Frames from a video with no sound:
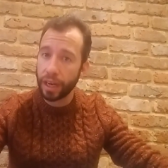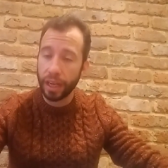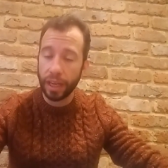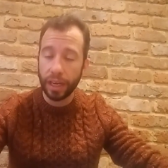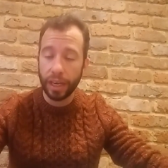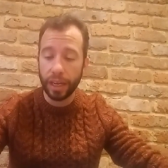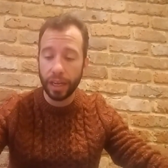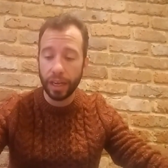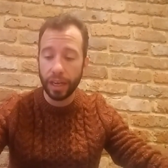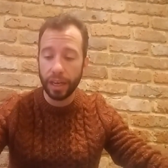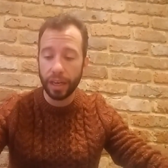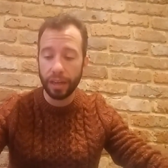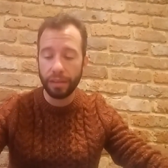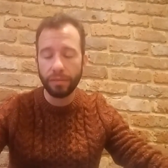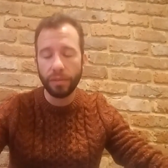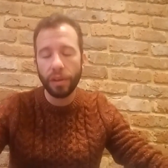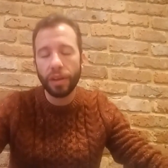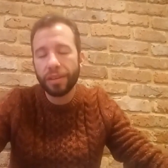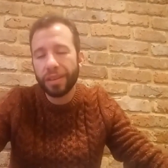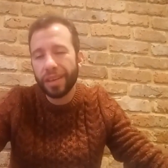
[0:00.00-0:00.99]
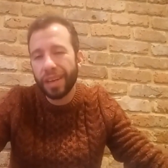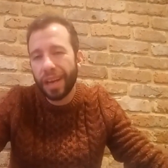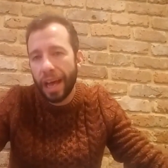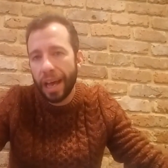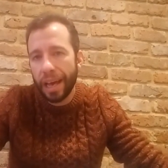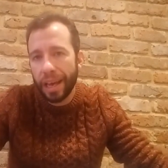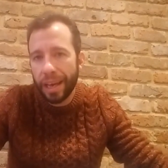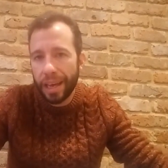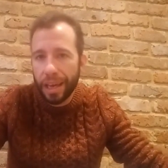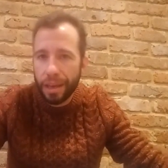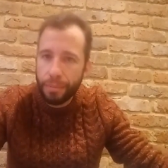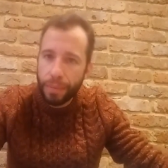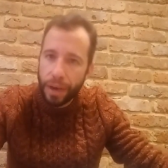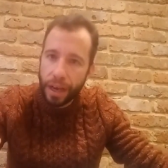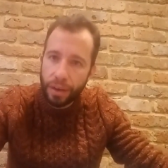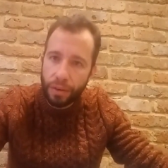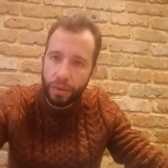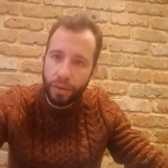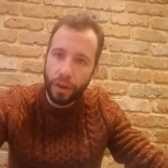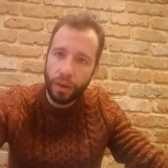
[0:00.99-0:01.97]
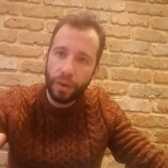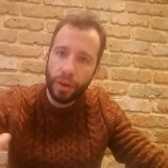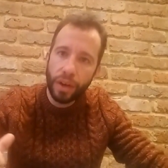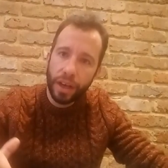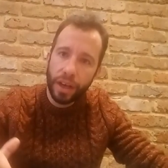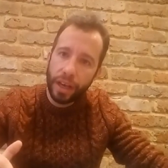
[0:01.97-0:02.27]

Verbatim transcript: and uh, not clunky, but you know,